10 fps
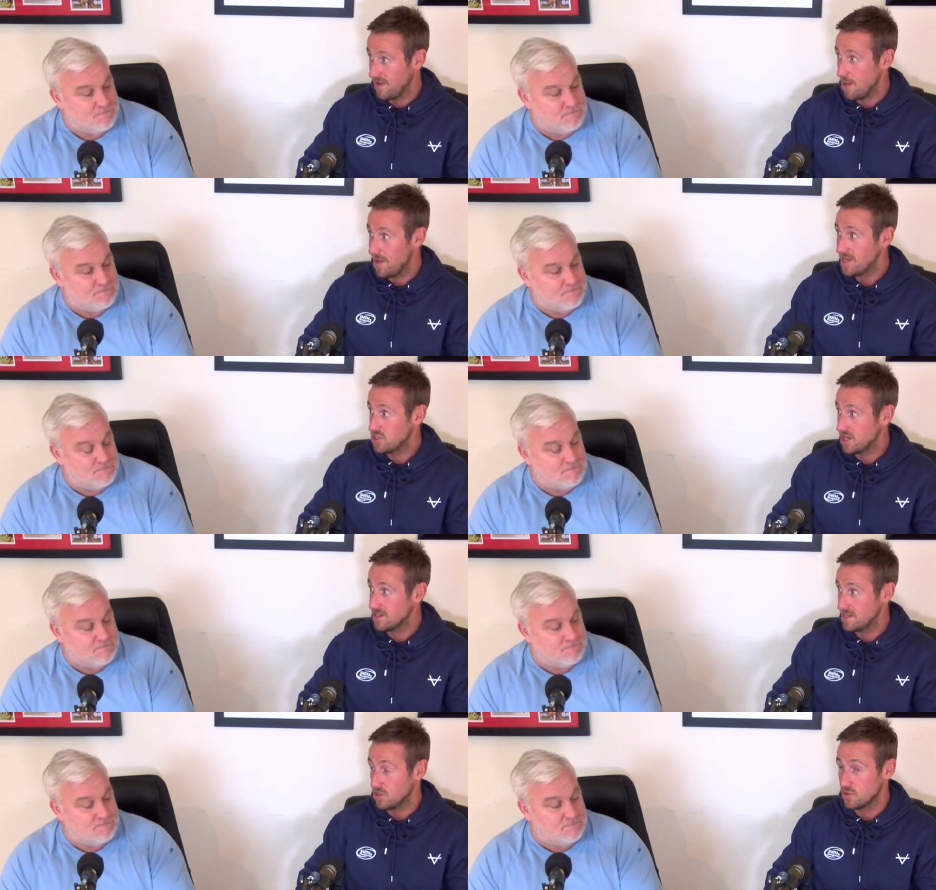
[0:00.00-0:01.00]
Speaker 1: their best
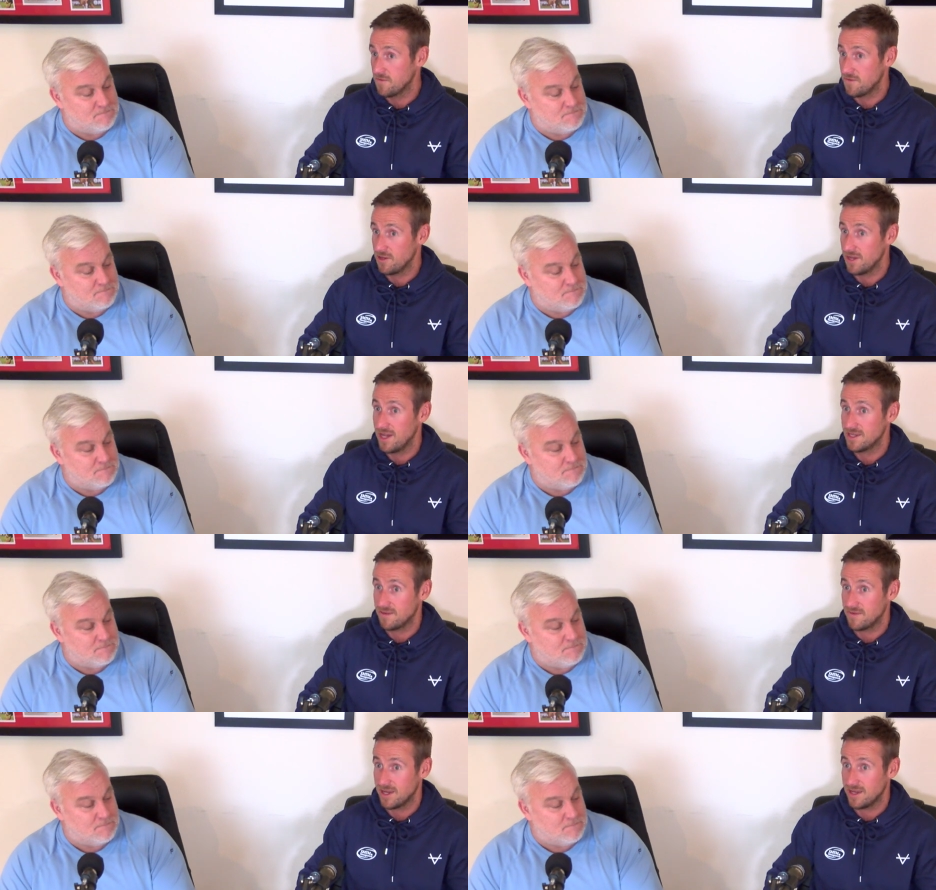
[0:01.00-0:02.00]
chance in a good few years,
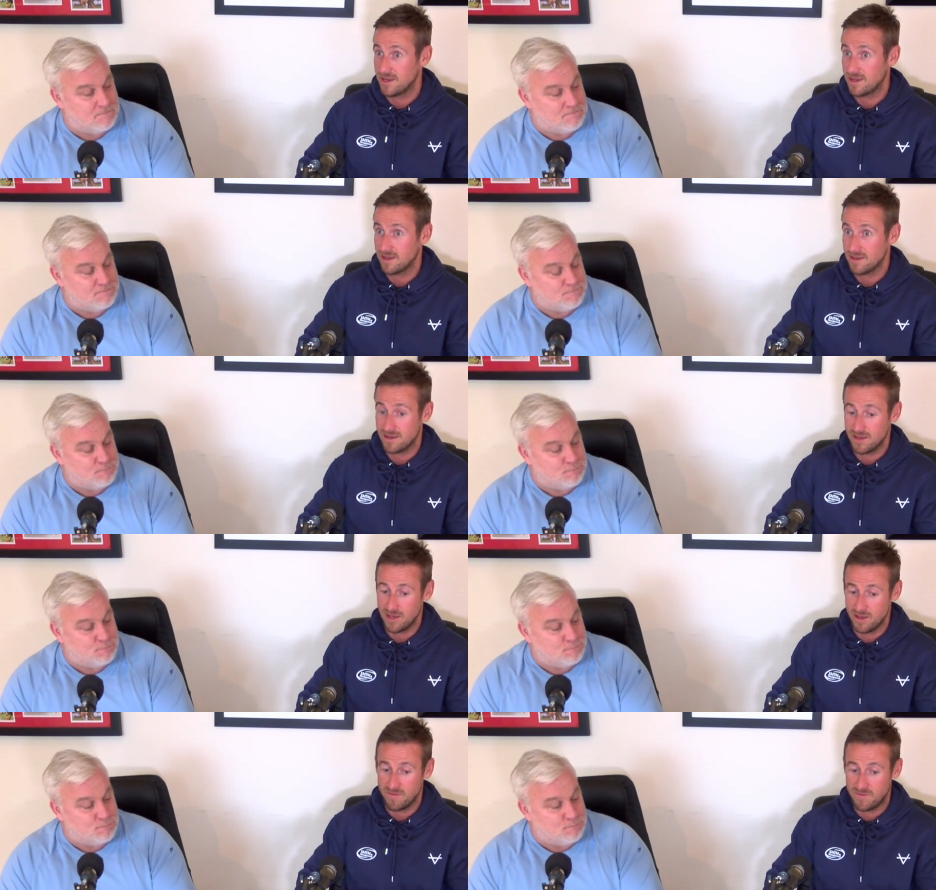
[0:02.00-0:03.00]
I think,
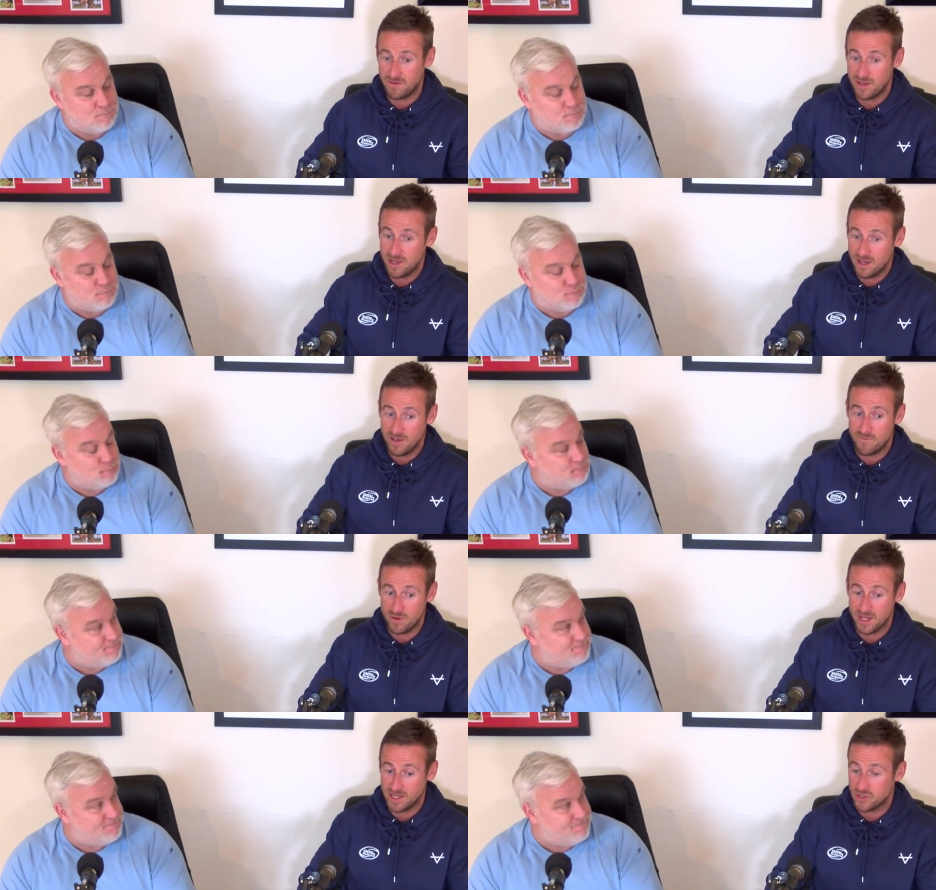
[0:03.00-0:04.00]
of of
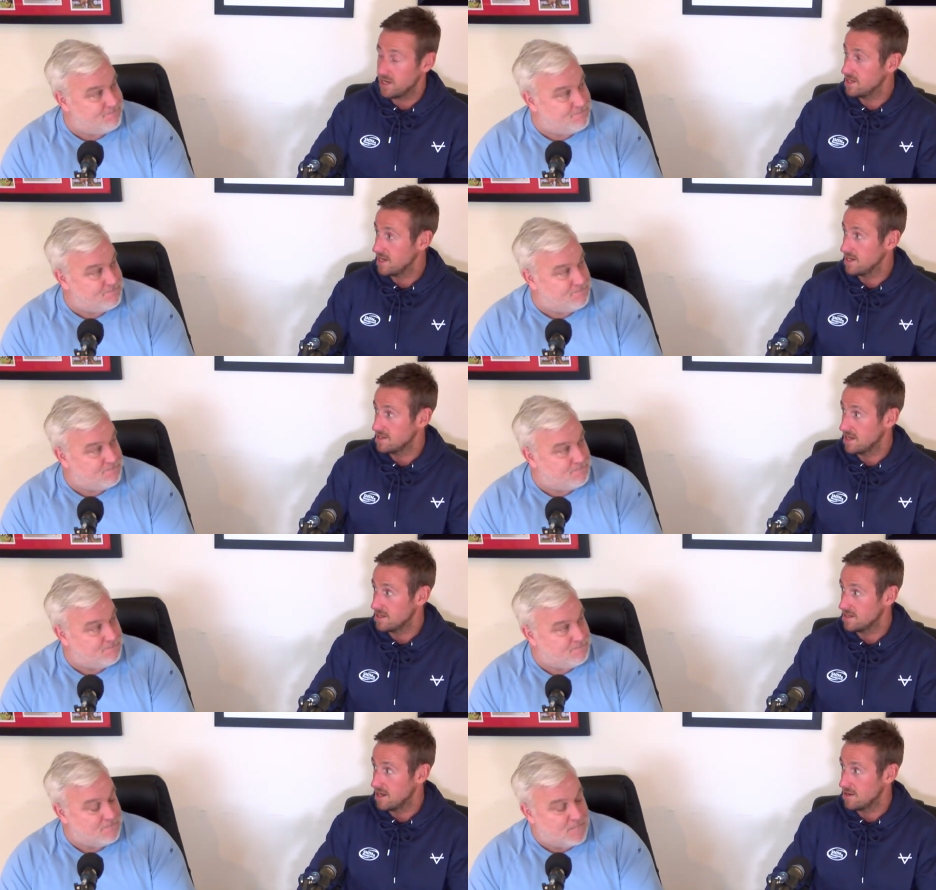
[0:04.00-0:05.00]
really trying to take
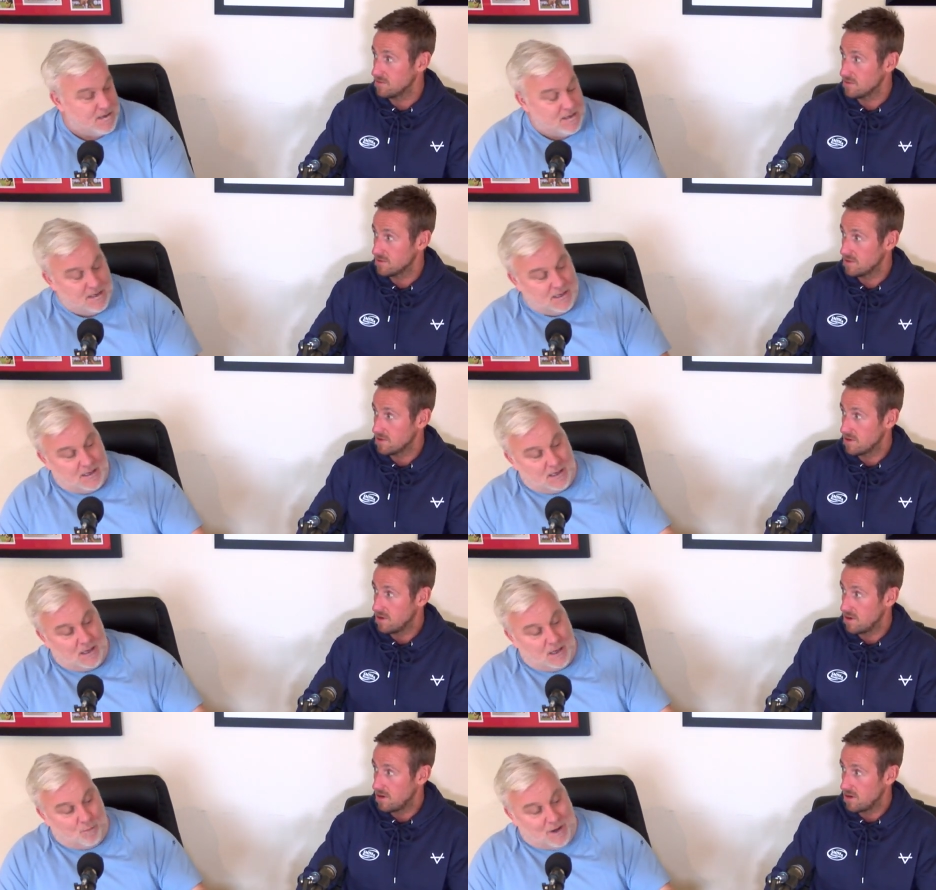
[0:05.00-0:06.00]
Saints down.
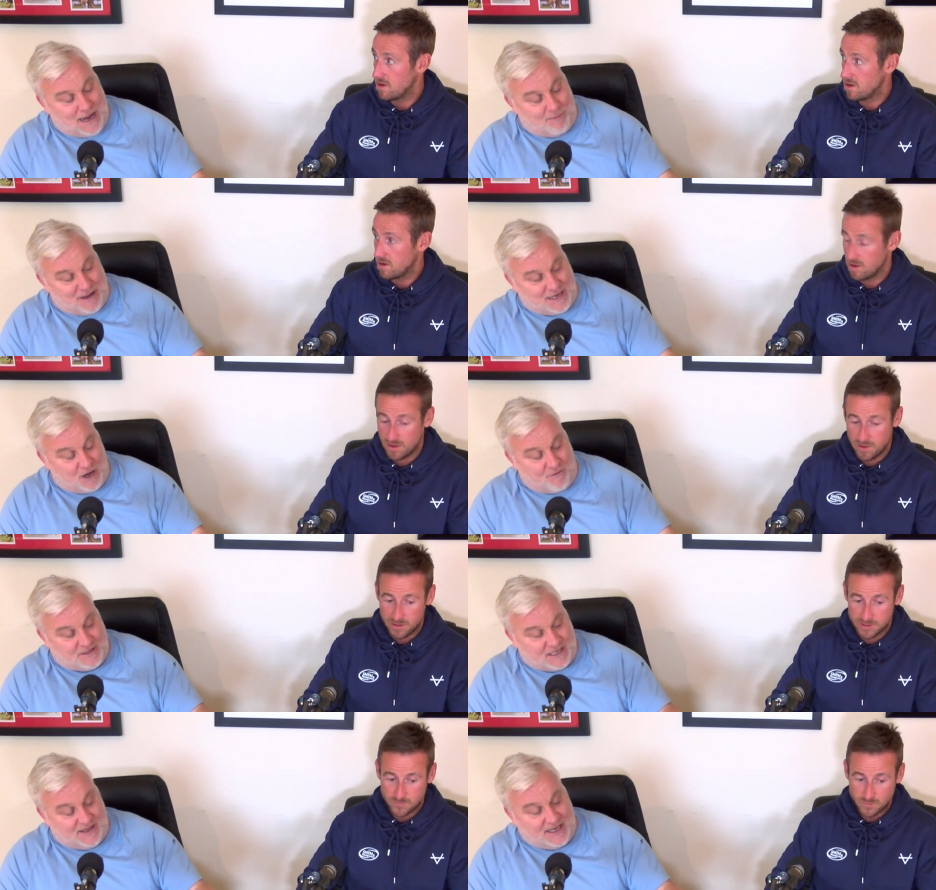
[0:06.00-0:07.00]
Speaker 2: And why Ahmad did over
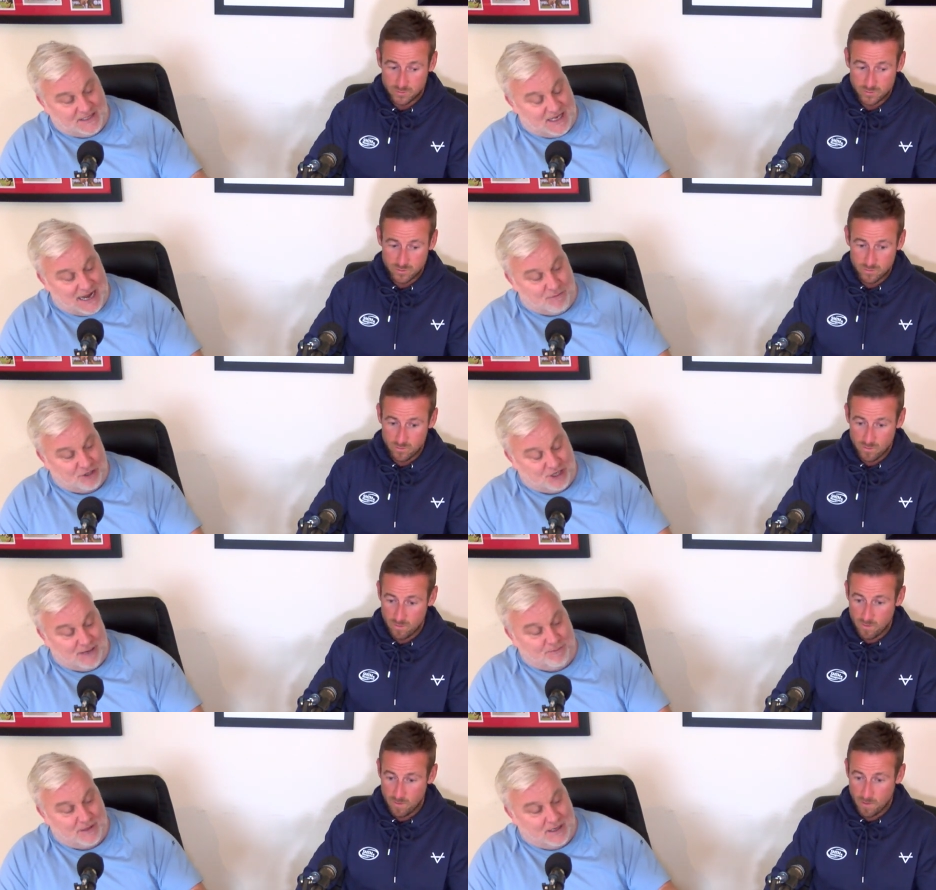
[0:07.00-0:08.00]
to the ins and outs,
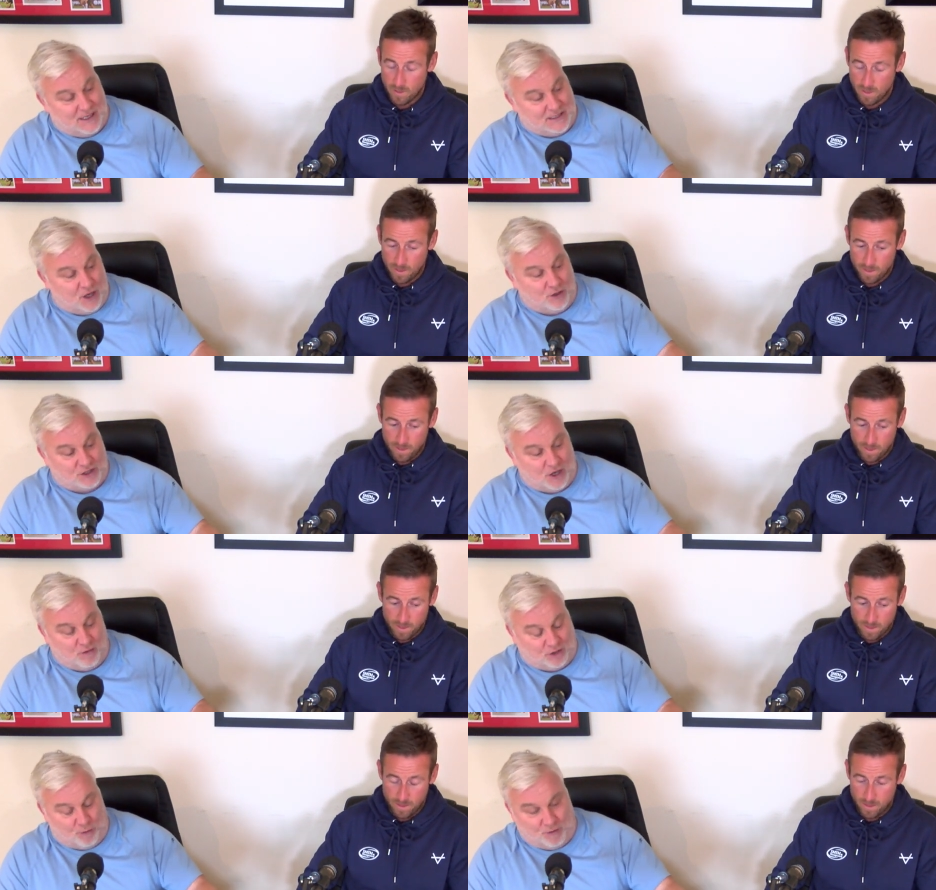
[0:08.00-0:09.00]
Jim, is
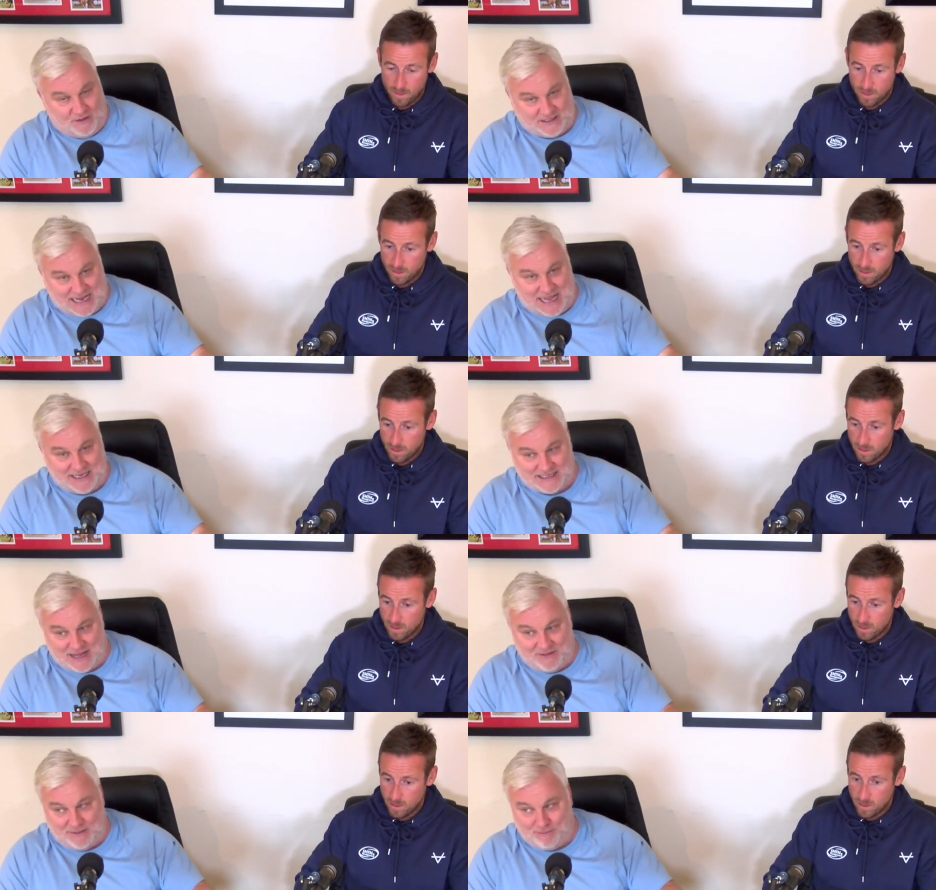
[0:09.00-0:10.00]
also a couple of the signings
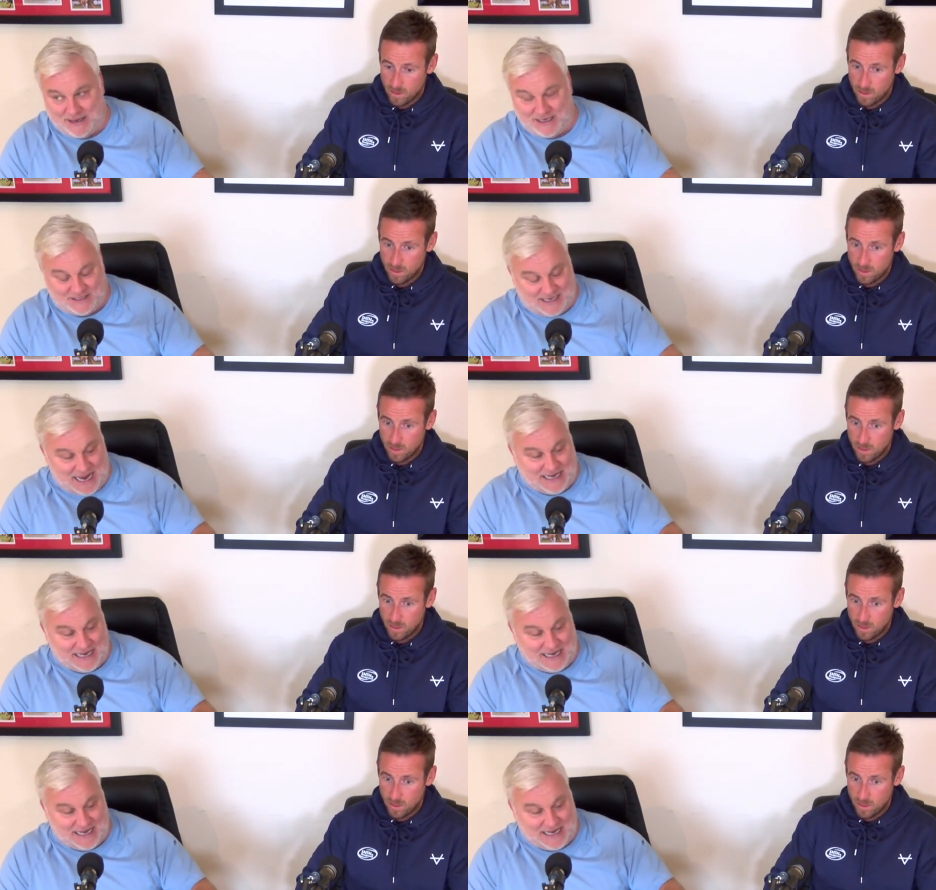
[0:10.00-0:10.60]
that they've managed to get